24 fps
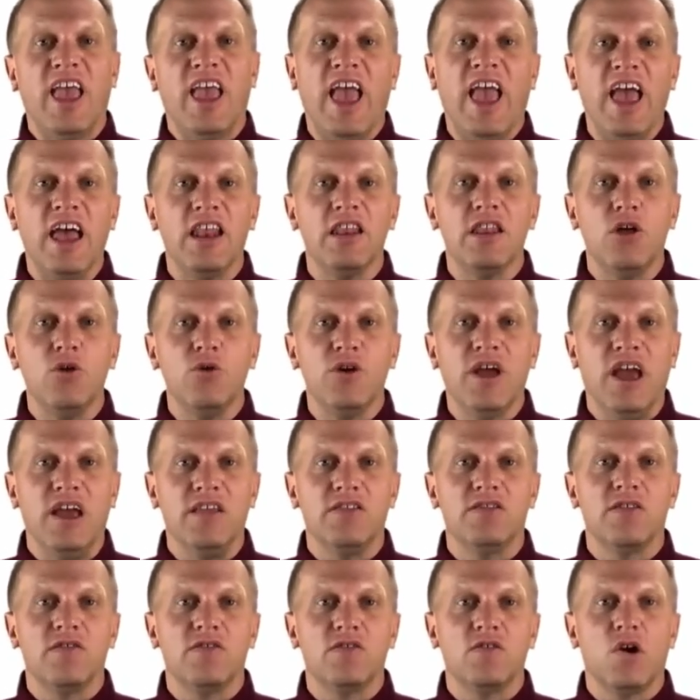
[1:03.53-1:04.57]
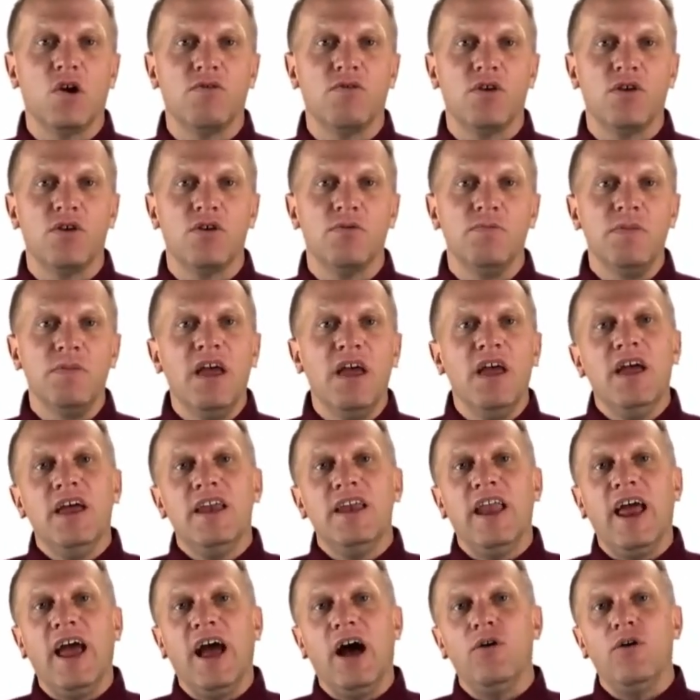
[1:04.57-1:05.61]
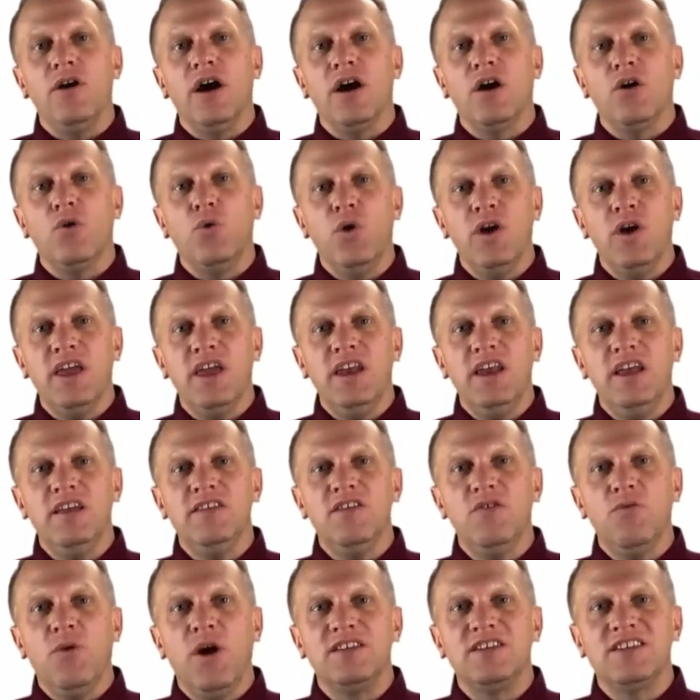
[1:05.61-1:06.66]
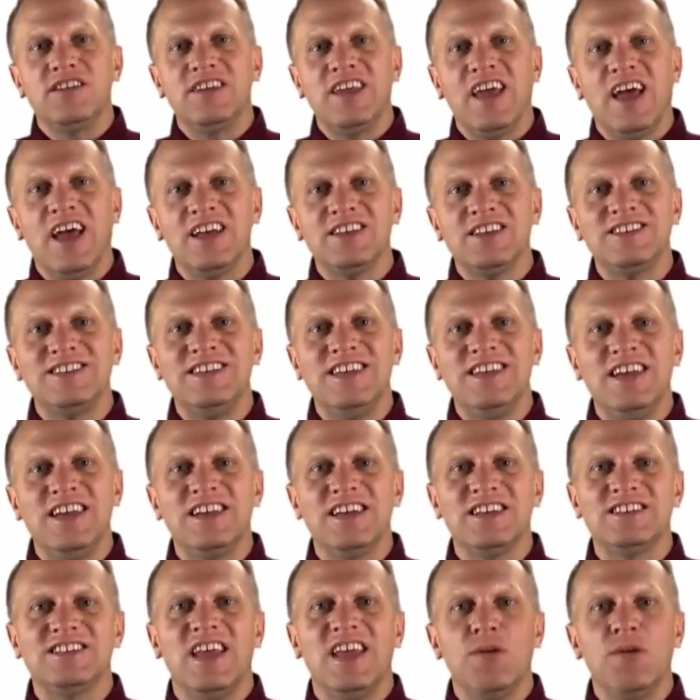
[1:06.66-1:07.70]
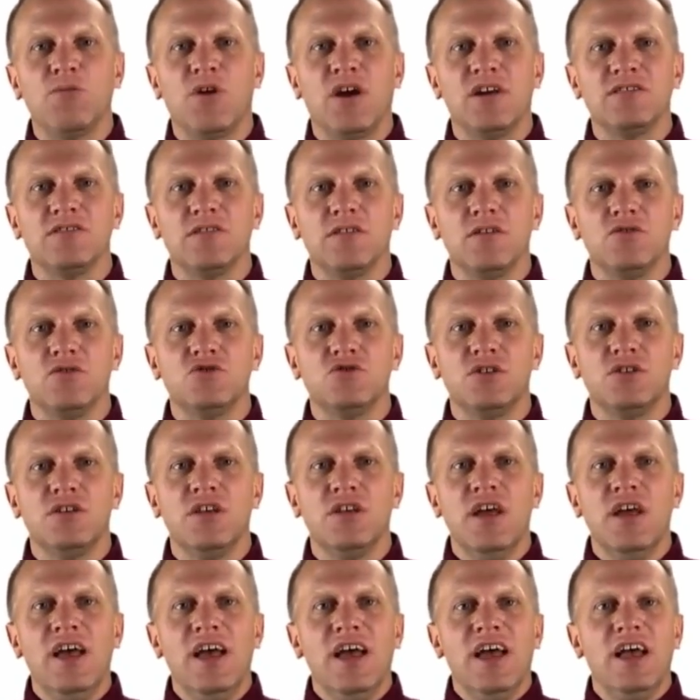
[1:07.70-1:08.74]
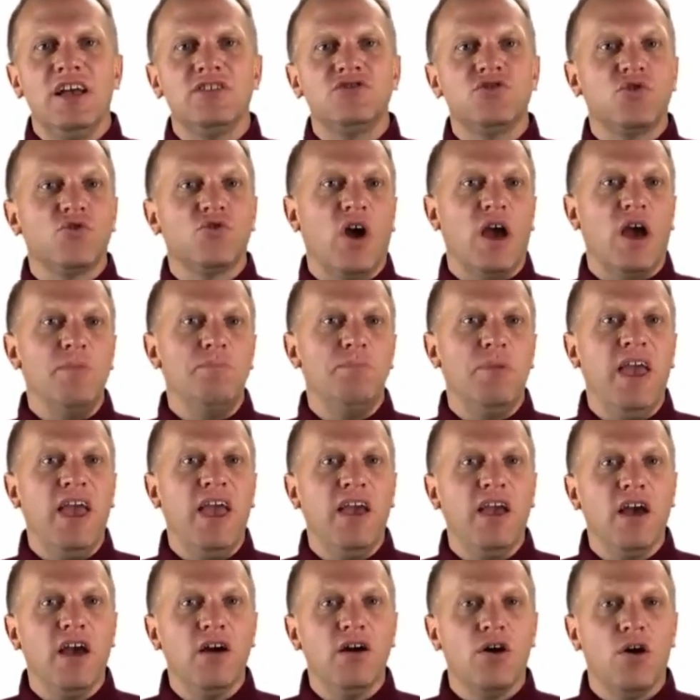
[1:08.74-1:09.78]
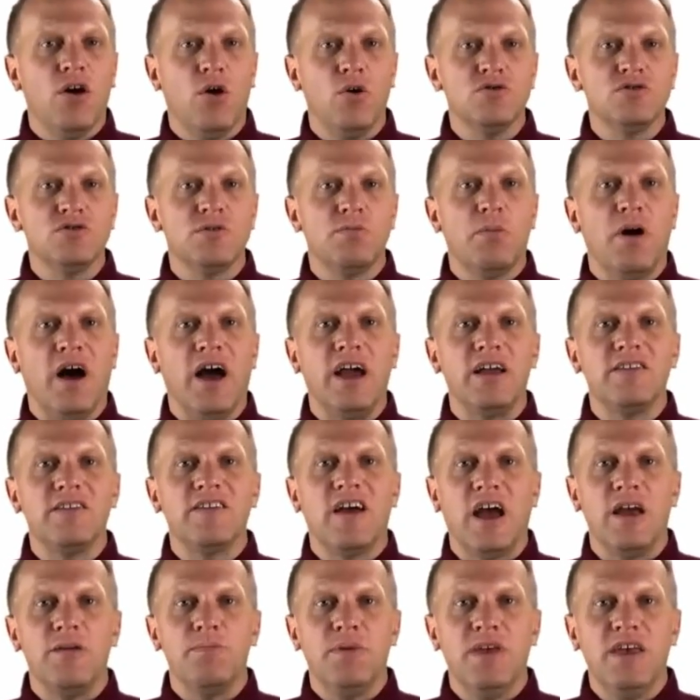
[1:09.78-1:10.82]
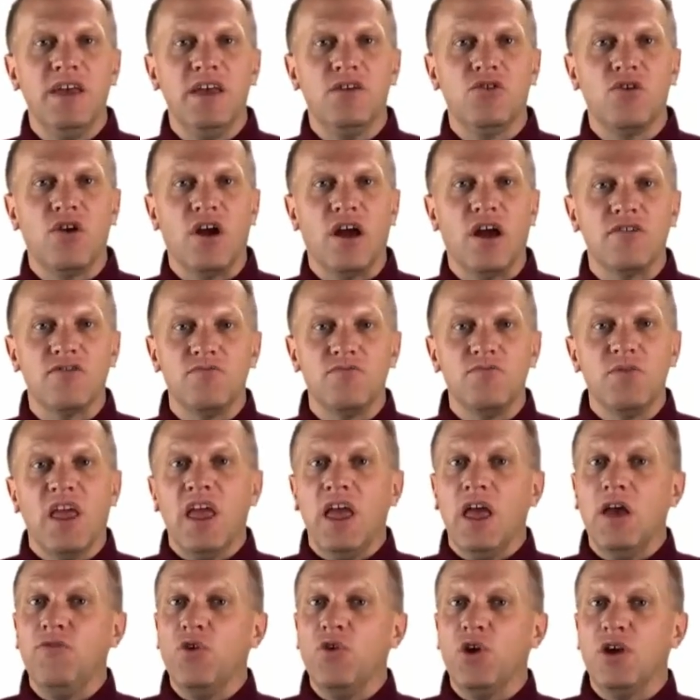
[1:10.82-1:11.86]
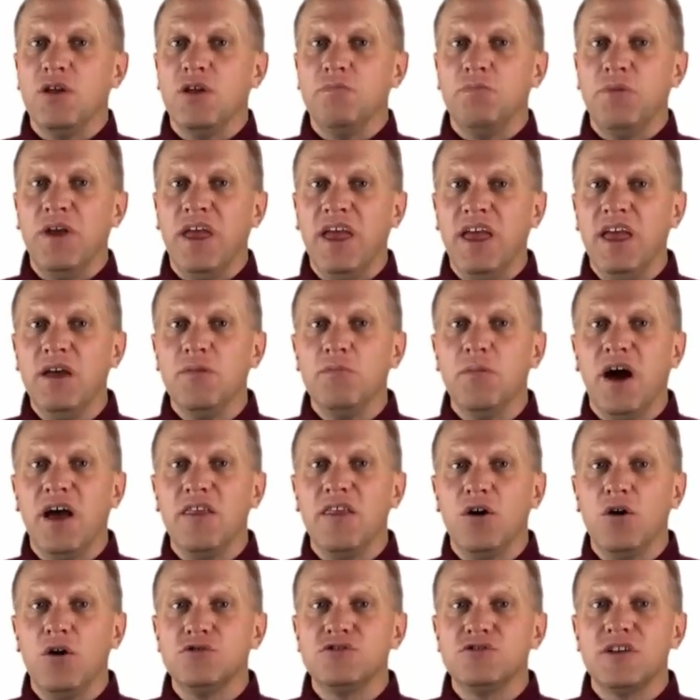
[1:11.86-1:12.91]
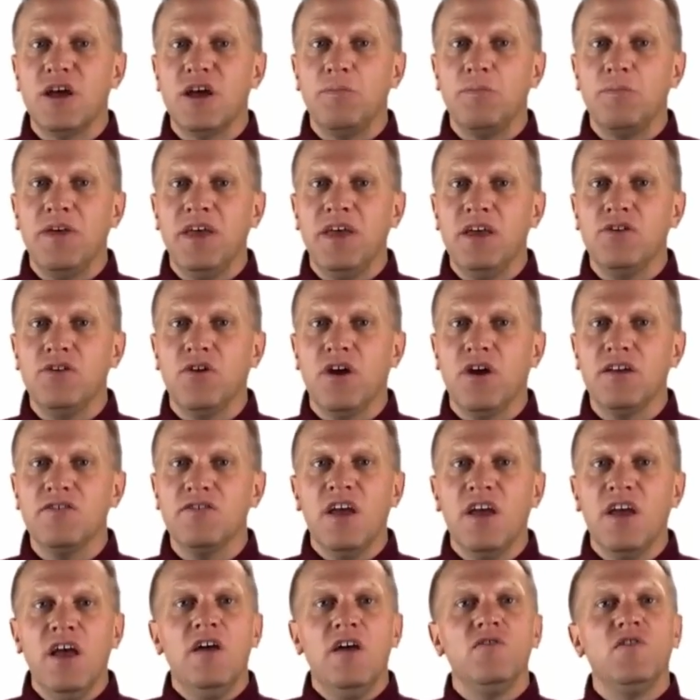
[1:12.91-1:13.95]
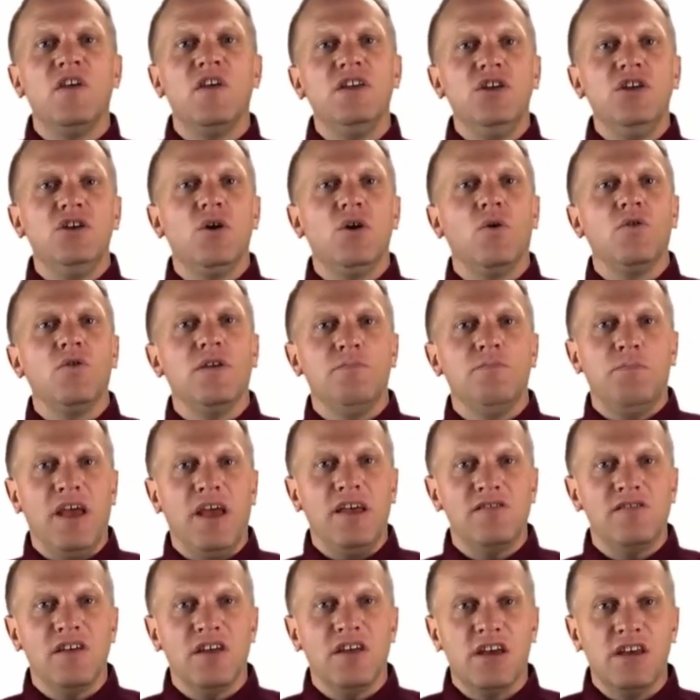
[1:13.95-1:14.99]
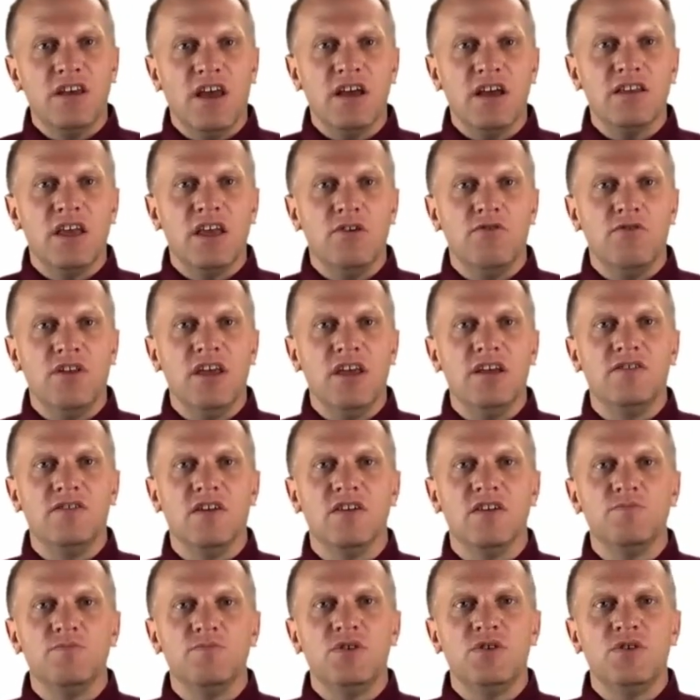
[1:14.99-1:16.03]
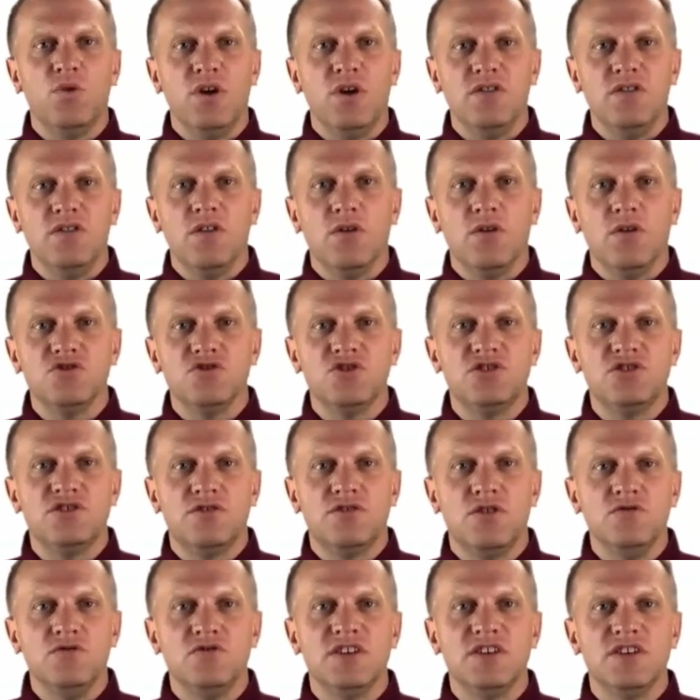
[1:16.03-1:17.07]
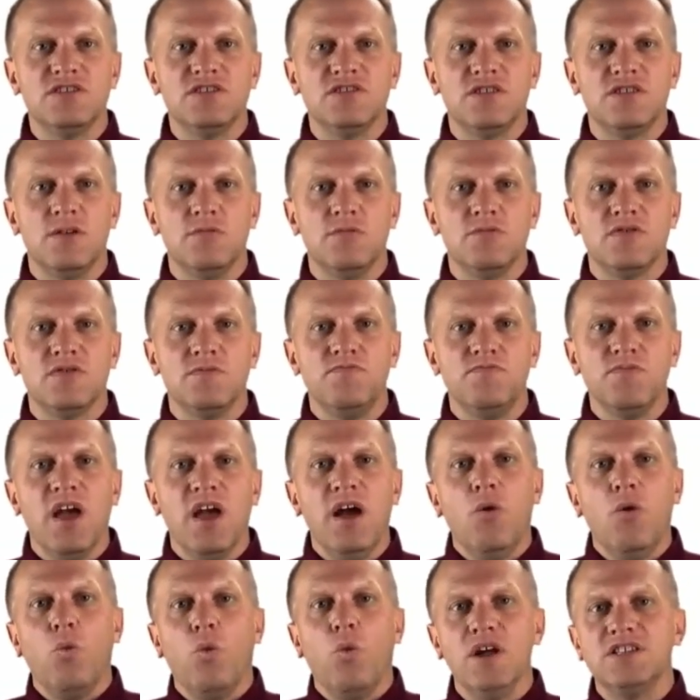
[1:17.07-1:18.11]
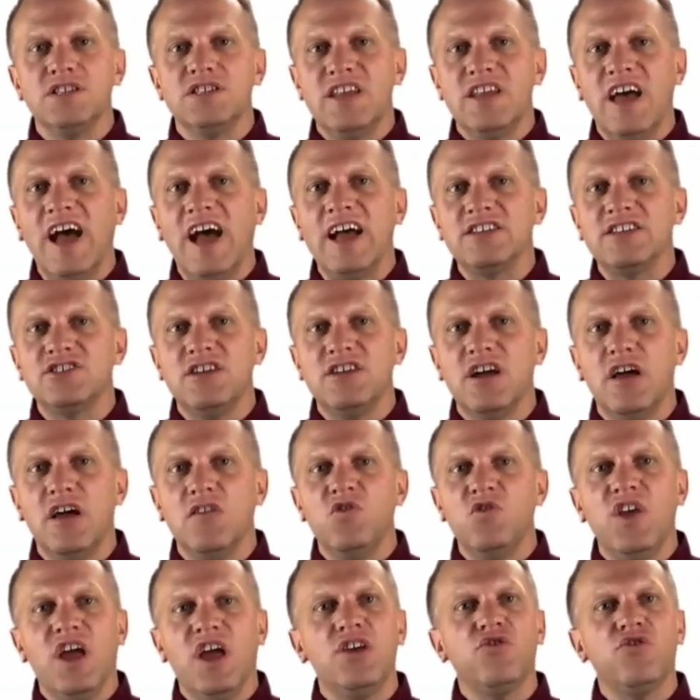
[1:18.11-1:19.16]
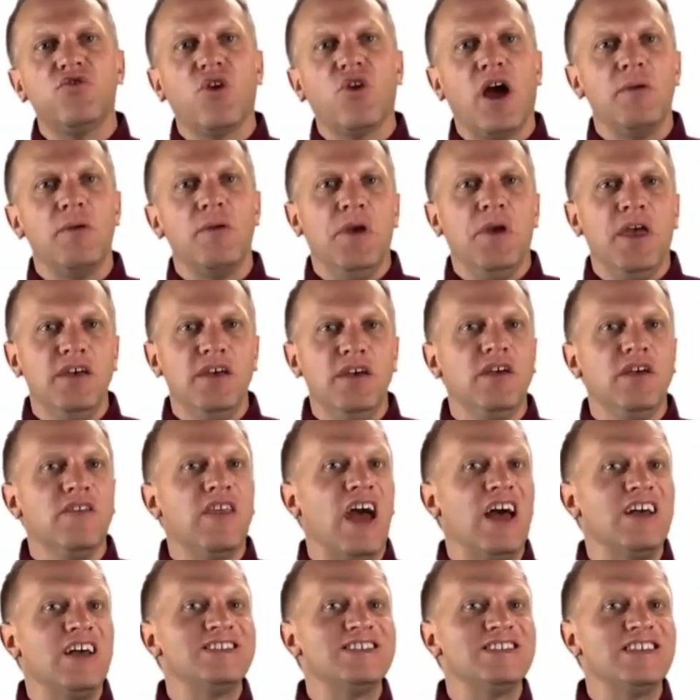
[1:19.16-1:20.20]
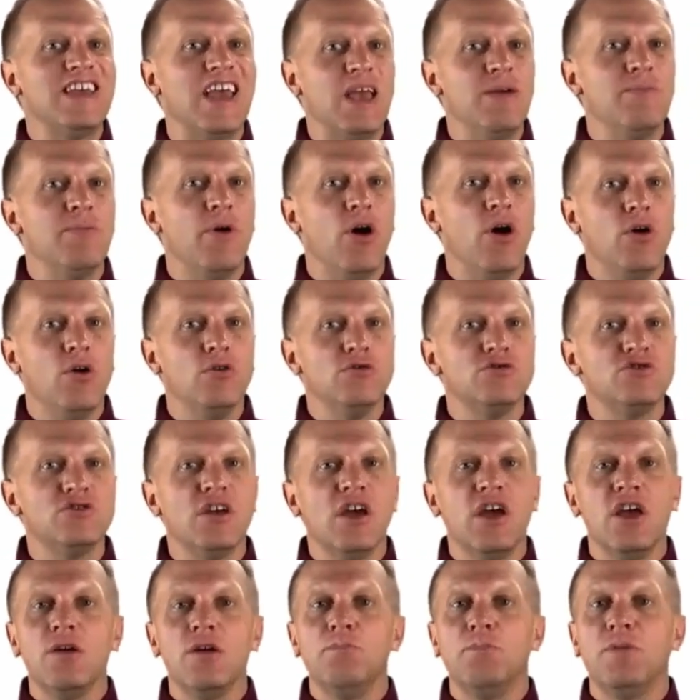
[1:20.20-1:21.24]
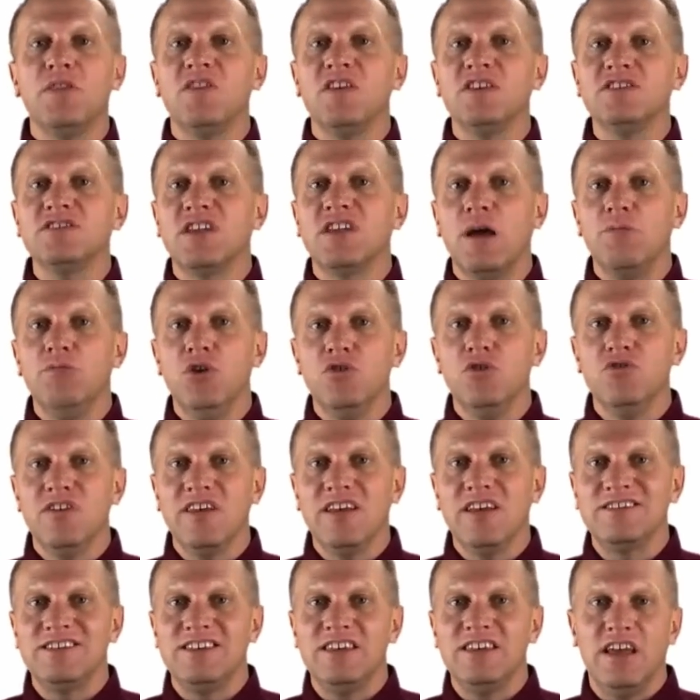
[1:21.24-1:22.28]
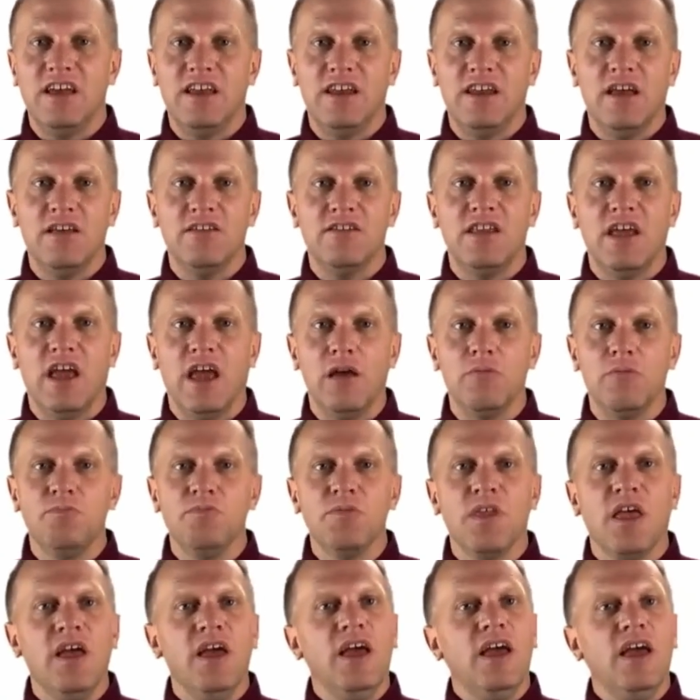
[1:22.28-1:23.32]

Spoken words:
It can't locate the server. Now, a quick and easy way to test DNS name resolution is to try pinging a host by its IP address. If you can ping by the host IP address, then you know that basic connectivity exists between those two systems. Once that's done, then try pinging that same host, but this time using its DNS name.